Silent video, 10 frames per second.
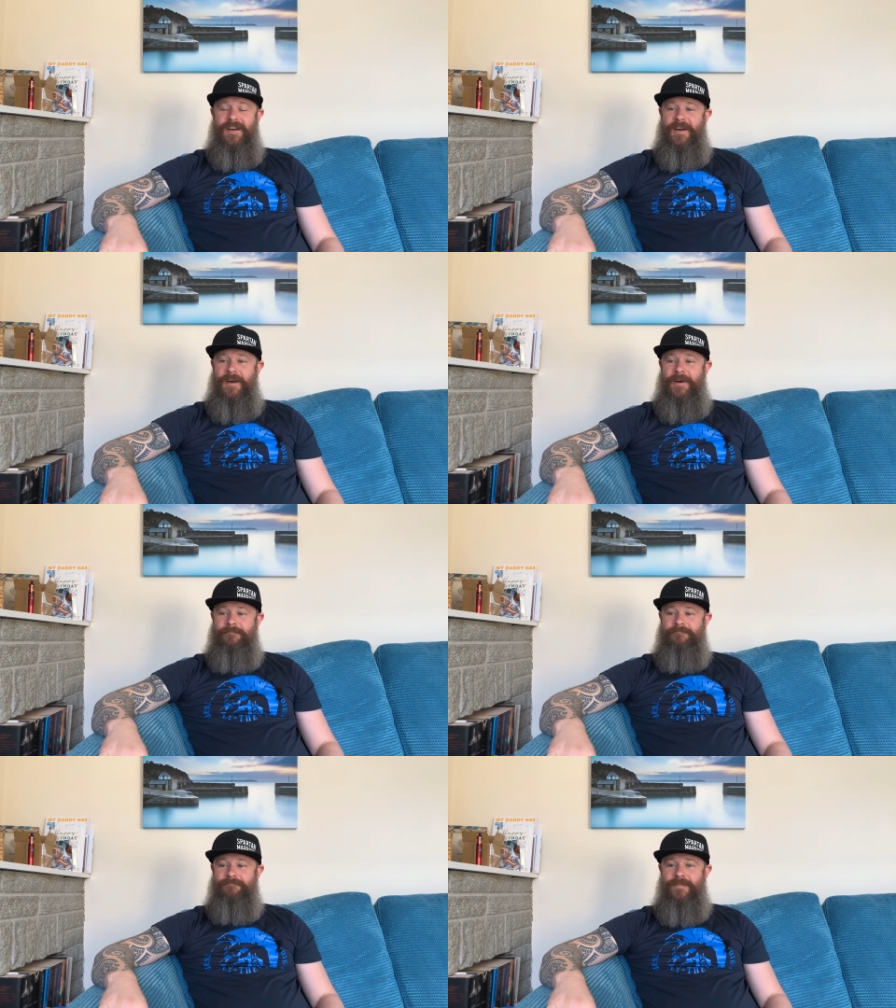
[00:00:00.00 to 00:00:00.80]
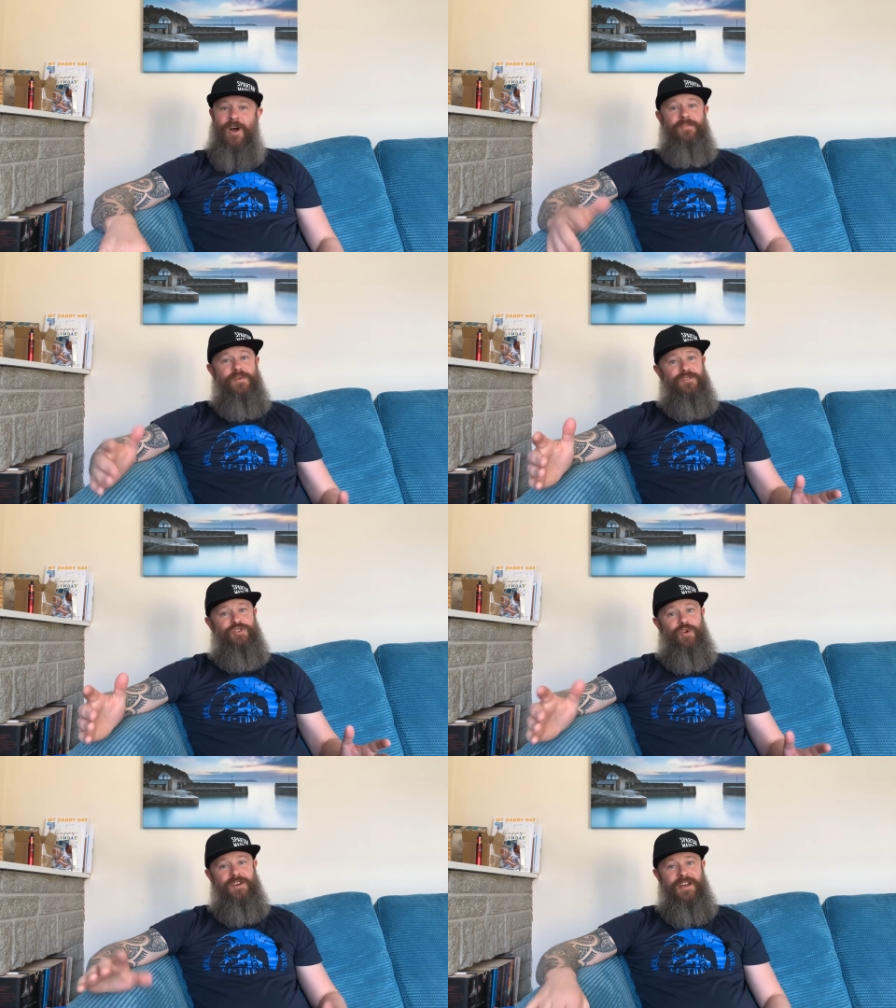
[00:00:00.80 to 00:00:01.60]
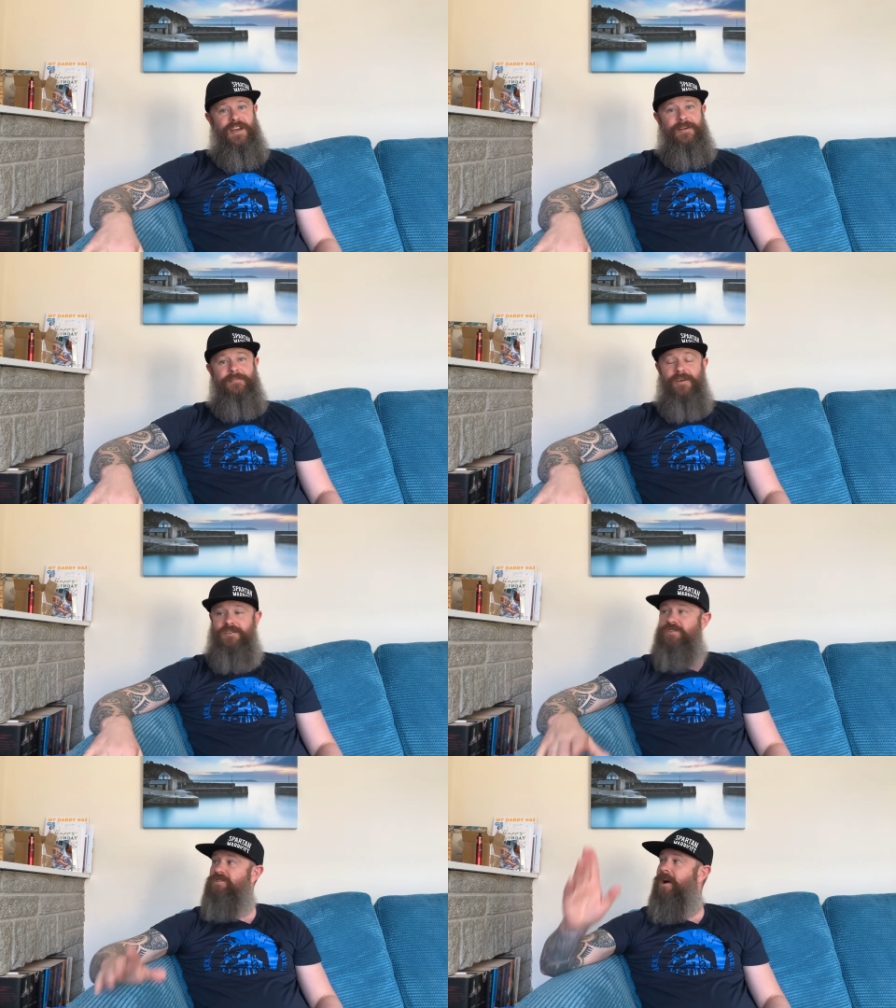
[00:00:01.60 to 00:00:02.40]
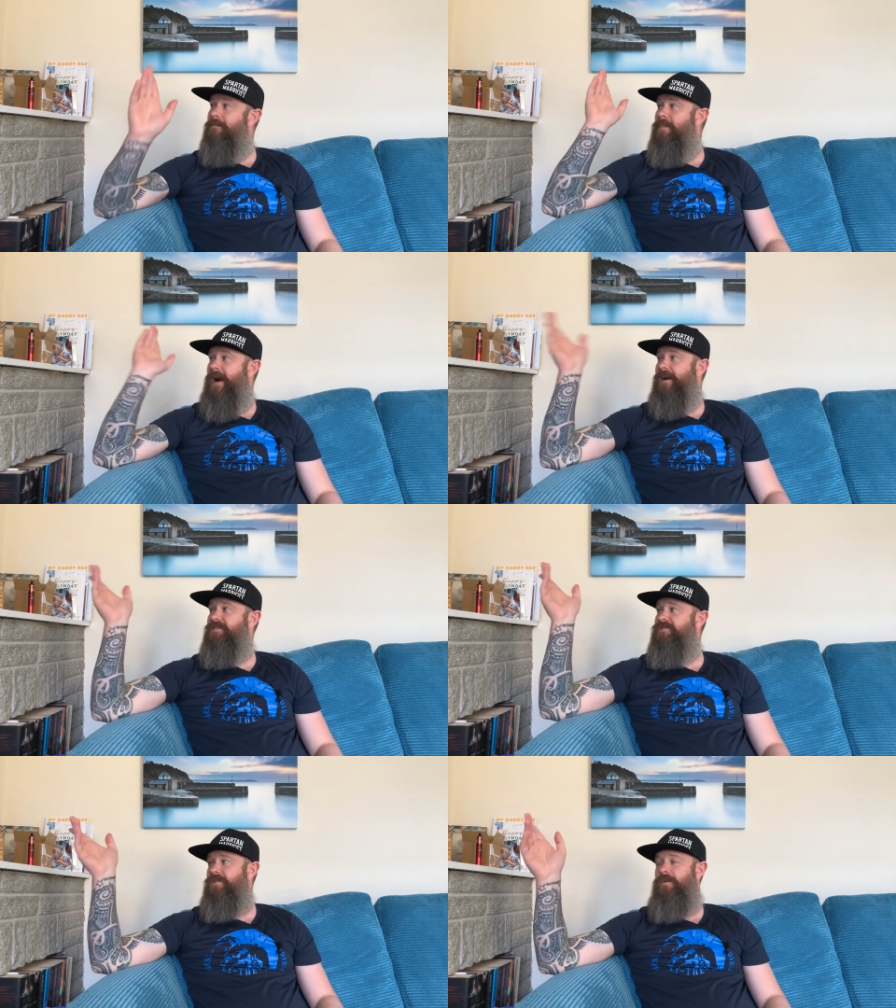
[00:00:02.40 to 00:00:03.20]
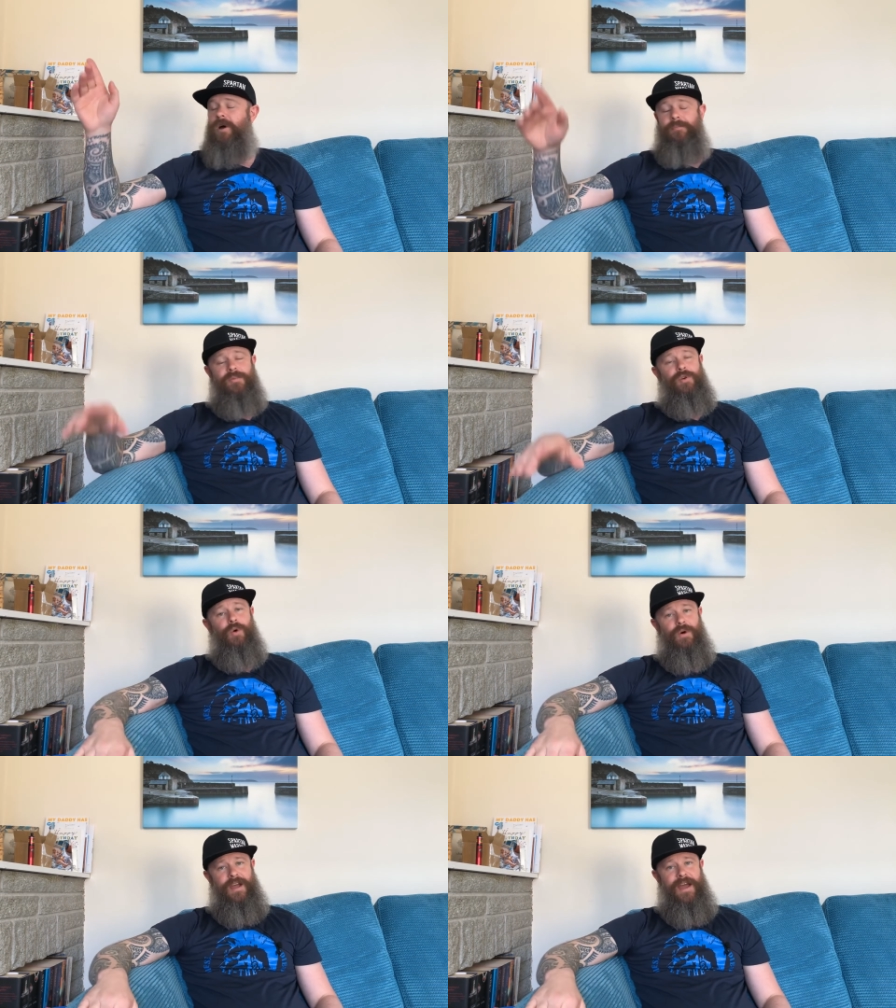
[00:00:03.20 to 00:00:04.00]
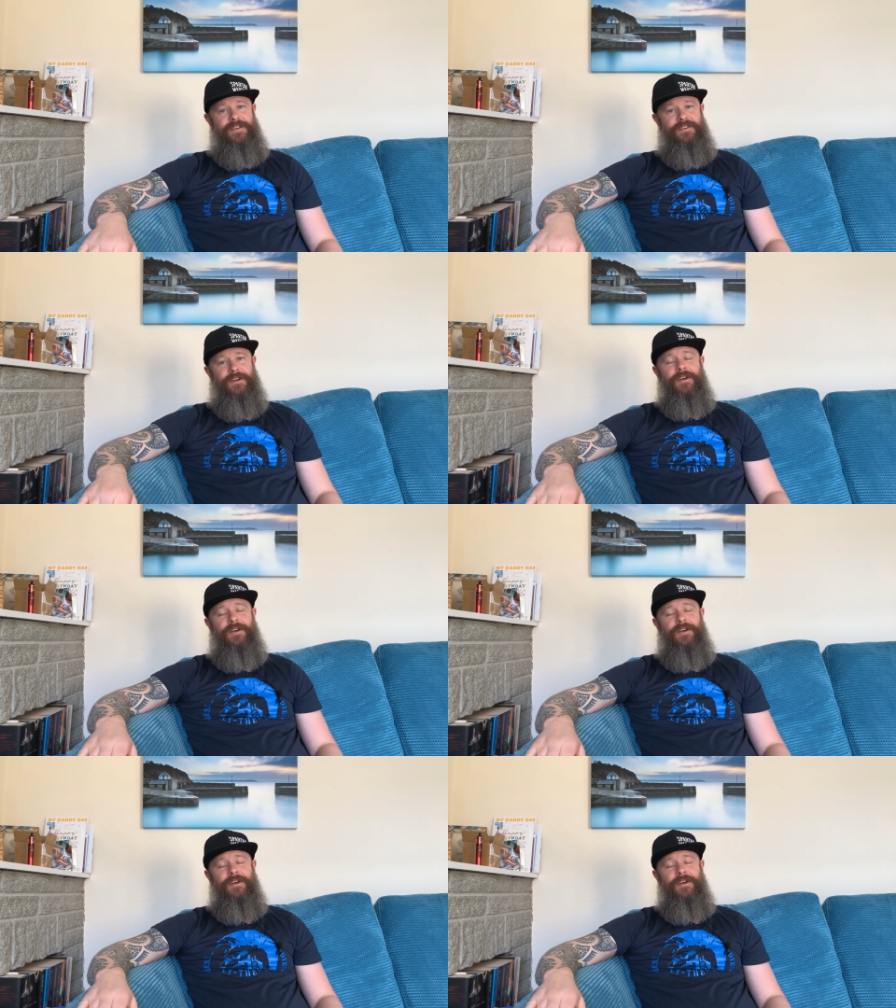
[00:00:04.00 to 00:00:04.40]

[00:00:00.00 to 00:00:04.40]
Um, hope you enjoyed it. But just going back to um, Caulkhead,